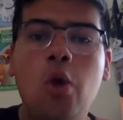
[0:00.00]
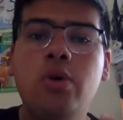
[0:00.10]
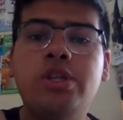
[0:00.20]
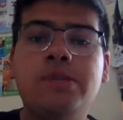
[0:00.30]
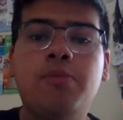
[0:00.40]

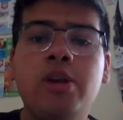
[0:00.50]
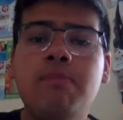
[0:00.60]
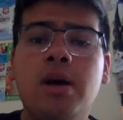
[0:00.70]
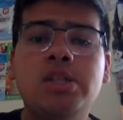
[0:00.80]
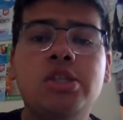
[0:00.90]
which is
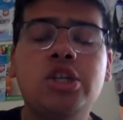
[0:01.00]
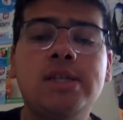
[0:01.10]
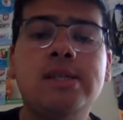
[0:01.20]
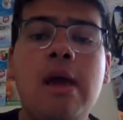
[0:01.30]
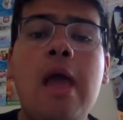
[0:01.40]
pretty much
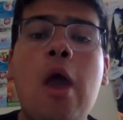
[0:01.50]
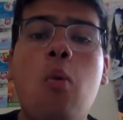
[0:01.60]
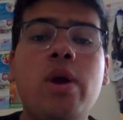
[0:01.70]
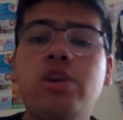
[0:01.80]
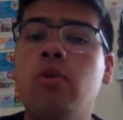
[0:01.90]
just
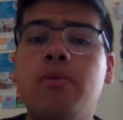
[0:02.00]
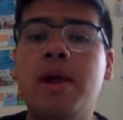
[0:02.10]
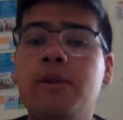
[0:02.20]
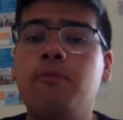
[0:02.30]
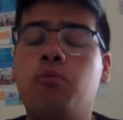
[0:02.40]
when you are
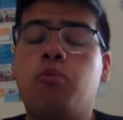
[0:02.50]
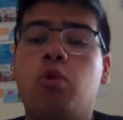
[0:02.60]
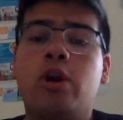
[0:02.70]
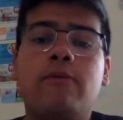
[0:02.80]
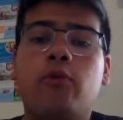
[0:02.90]

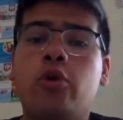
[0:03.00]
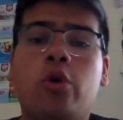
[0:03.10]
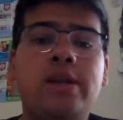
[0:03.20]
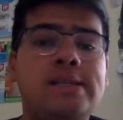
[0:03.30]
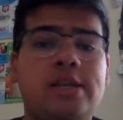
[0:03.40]
working for an
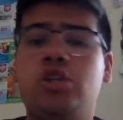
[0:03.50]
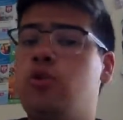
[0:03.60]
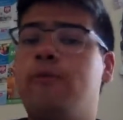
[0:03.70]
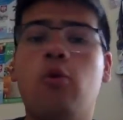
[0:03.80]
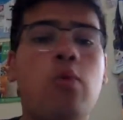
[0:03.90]

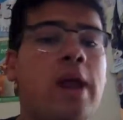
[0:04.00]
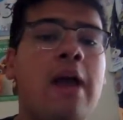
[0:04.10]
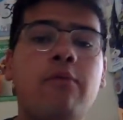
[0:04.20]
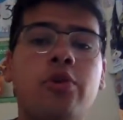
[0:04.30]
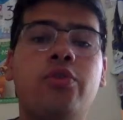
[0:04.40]
organization or for
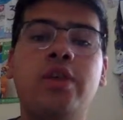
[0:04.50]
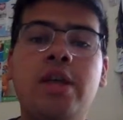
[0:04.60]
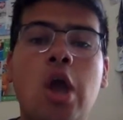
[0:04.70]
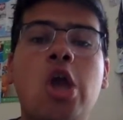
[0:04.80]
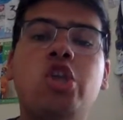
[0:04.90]
whatever
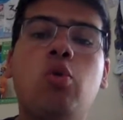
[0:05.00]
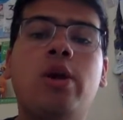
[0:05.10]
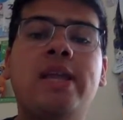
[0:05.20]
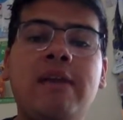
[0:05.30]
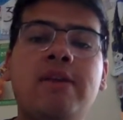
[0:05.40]
thing, you
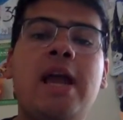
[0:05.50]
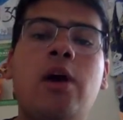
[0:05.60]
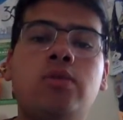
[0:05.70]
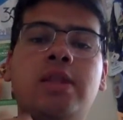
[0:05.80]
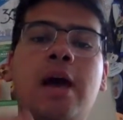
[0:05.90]
are giving
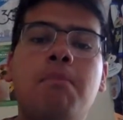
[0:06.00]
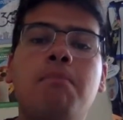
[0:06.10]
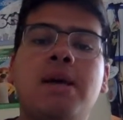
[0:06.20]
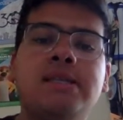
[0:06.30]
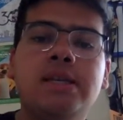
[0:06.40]
out that
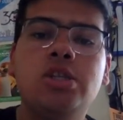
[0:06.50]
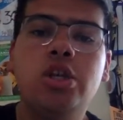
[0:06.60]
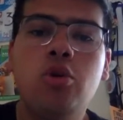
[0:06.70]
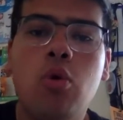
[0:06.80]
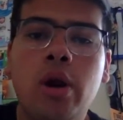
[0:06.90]

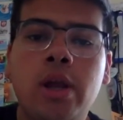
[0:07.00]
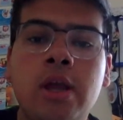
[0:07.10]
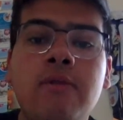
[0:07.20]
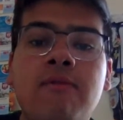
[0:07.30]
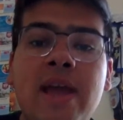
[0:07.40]
message, you are
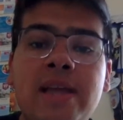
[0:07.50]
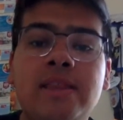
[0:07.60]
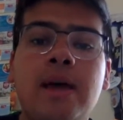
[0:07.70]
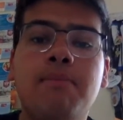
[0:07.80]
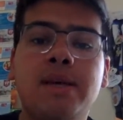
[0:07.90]

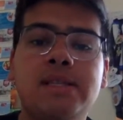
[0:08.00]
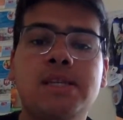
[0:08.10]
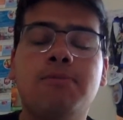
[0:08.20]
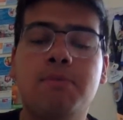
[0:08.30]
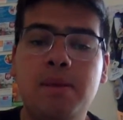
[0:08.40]
conveying that
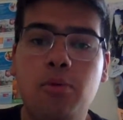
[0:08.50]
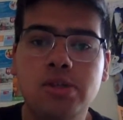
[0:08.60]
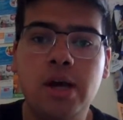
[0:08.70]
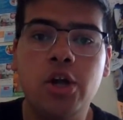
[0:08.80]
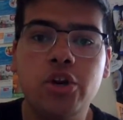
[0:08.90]
message for people
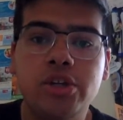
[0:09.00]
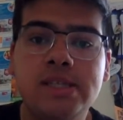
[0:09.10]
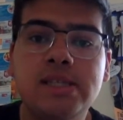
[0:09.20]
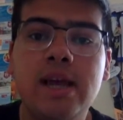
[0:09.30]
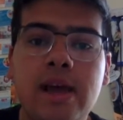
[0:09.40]
to
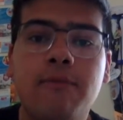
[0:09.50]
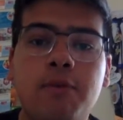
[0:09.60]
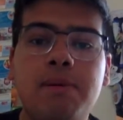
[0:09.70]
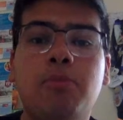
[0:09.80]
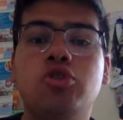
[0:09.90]
understand,
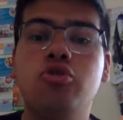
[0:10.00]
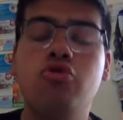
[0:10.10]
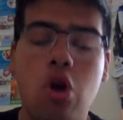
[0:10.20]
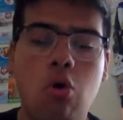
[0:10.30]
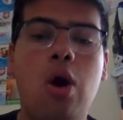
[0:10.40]
for people to
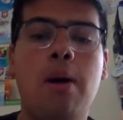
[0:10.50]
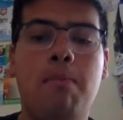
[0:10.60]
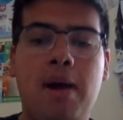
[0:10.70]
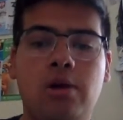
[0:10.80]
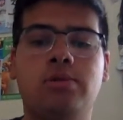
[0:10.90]
know
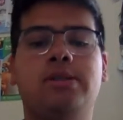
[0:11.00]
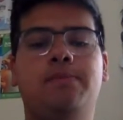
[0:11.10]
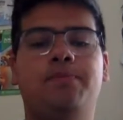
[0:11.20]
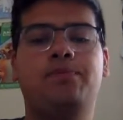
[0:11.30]
about.